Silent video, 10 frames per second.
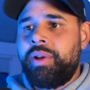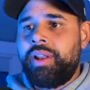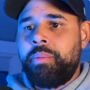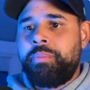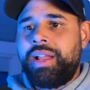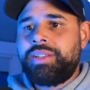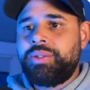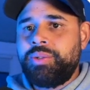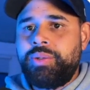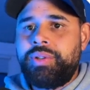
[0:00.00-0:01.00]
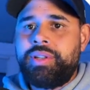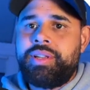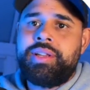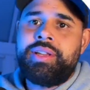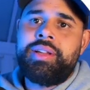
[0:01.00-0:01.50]
to go back to
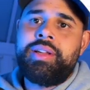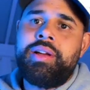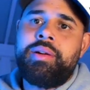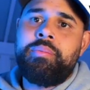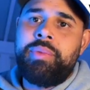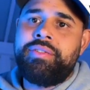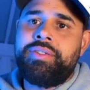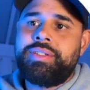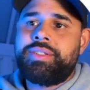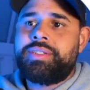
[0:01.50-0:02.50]
My Fonts.